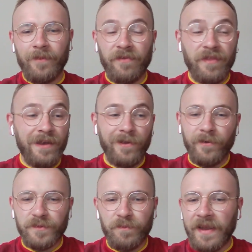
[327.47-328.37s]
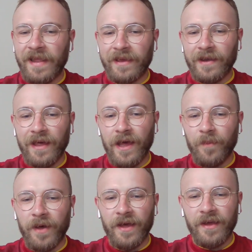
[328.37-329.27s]
But if they lose Billing and
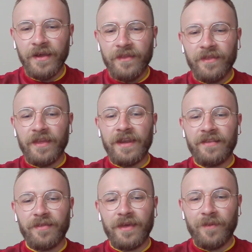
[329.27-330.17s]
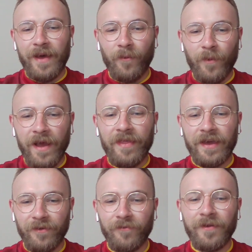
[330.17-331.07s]
Lerma, then they need to think about where they're going
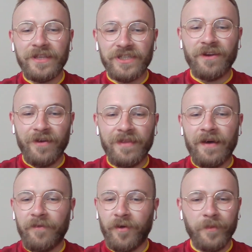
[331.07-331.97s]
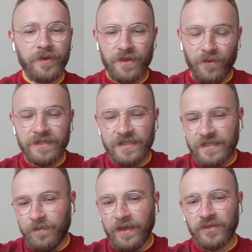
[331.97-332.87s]
to regenerate that from, because otherwise it's a
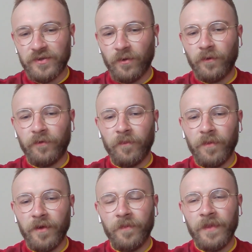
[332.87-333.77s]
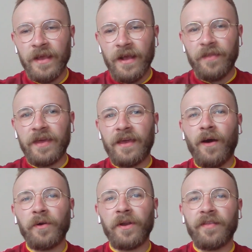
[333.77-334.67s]
big struggle from them. I think
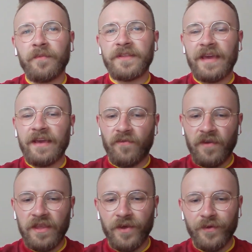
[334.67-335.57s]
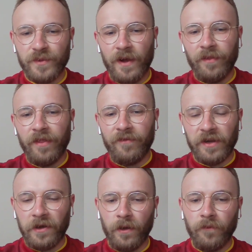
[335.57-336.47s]
holding on to Mateus Vigna as well, that they've had
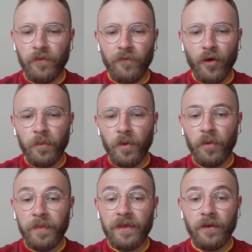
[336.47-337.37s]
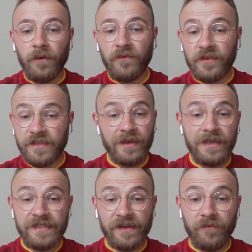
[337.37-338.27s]
on loan from Roma, would be huge, because I think
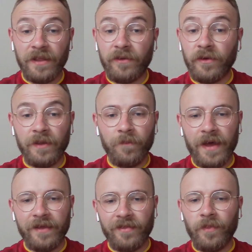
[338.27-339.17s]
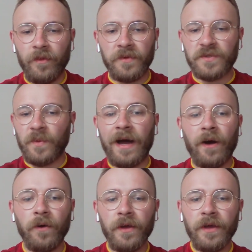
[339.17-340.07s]
he's had a really good impact on them as
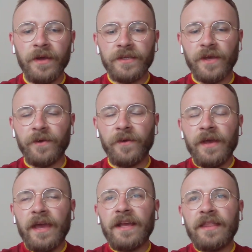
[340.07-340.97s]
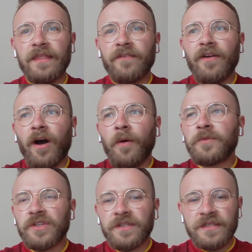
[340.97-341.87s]
well. So there are
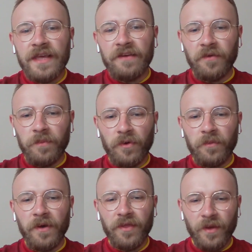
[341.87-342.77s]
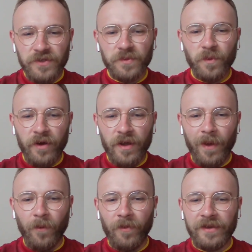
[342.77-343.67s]
options there for Bournemouth. I'm just worried
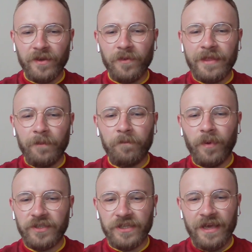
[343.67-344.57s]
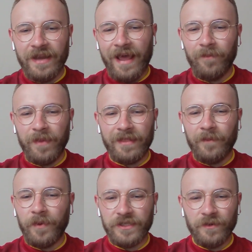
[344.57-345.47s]
about what they do with that budget and how big
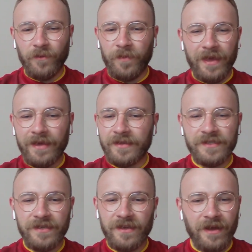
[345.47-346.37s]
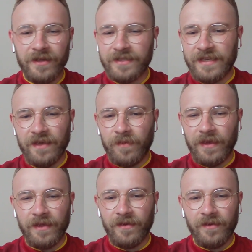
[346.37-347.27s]
that budget will be, because you can't see it
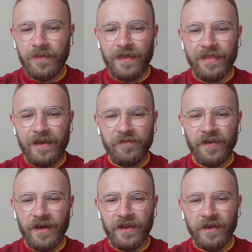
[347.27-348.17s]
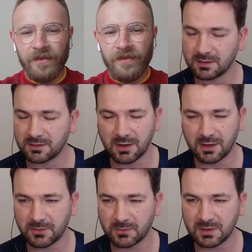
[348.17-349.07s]
being that far, no?
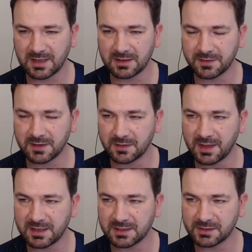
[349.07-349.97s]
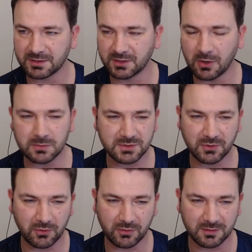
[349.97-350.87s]
No. Well, again, I think they need a goal
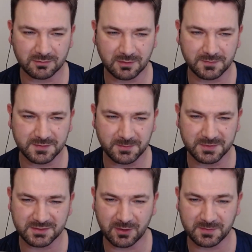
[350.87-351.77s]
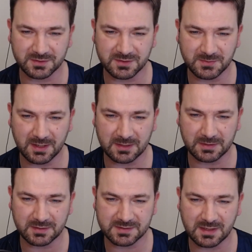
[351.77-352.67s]
scorer of some description as well,
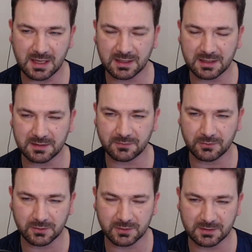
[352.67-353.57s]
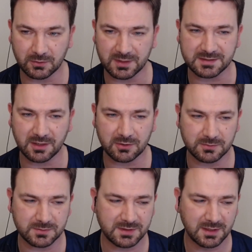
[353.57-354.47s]
because Solanke, for all his
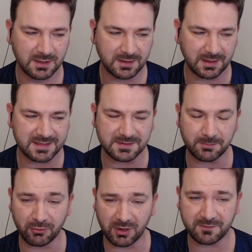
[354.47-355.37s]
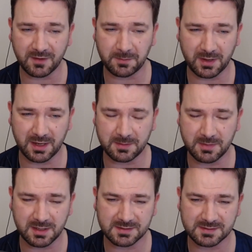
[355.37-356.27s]
goals, isn't prolific by any
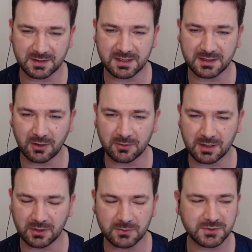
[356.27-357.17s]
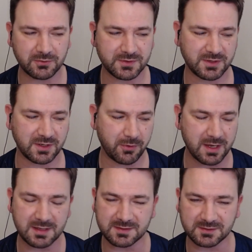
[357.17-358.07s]
means. They need a goal scorer that's going to
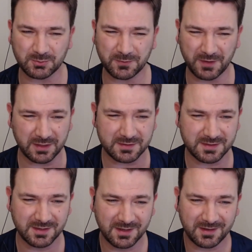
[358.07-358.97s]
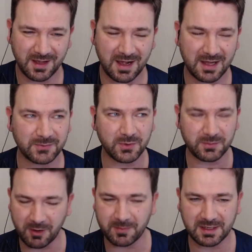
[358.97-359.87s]
break into double figures and with
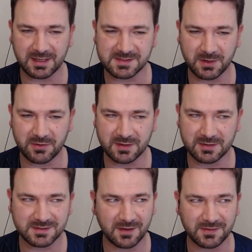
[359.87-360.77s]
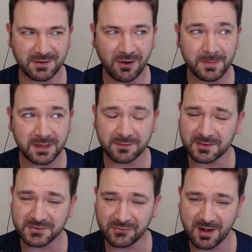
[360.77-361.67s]
Premier League experience, and there aren't many of
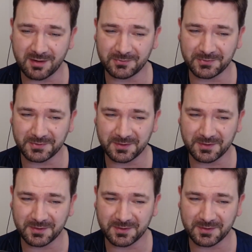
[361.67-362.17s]
those around.